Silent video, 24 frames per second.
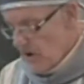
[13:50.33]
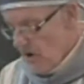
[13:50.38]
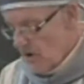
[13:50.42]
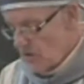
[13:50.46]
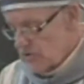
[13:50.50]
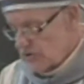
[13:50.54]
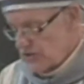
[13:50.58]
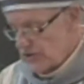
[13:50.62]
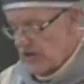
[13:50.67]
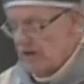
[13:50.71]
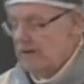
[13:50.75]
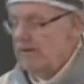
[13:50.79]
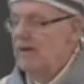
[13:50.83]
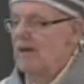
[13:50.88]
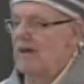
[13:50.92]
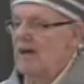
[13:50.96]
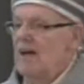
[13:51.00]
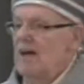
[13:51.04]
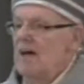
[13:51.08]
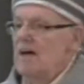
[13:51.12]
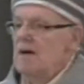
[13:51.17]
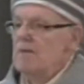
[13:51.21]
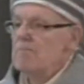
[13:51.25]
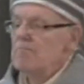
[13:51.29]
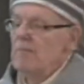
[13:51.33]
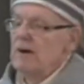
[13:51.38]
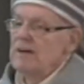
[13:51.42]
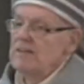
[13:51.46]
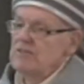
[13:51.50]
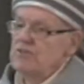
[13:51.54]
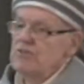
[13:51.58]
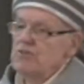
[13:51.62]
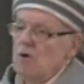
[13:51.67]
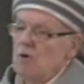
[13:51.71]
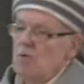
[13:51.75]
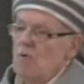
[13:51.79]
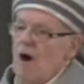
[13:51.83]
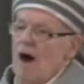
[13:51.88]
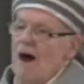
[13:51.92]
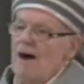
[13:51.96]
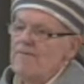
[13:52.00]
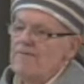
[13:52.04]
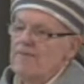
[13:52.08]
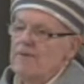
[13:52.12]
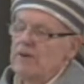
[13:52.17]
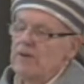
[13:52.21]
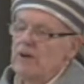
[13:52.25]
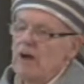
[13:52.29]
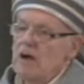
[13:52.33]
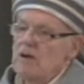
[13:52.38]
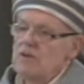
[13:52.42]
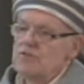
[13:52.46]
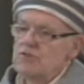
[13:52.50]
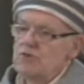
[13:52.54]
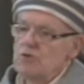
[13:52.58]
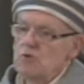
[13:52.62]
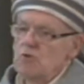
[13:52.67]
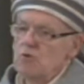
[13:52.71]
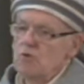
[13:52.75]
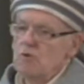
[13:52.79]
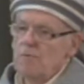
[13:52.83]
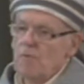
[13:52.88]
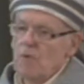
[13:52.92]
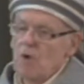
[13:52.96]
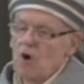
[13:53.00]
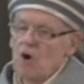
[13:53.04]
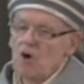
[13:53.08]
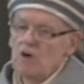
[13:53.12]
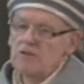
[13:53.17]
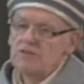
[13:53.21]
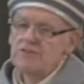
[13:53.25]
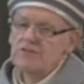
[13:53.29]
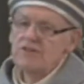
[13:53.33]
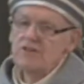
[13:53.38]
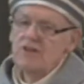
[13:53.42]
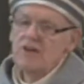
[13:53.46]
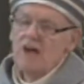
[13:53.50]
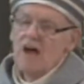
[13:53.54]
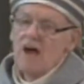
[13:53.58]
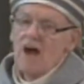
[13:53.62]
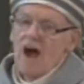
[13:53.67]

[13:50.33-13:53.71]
notion, but so often our school boards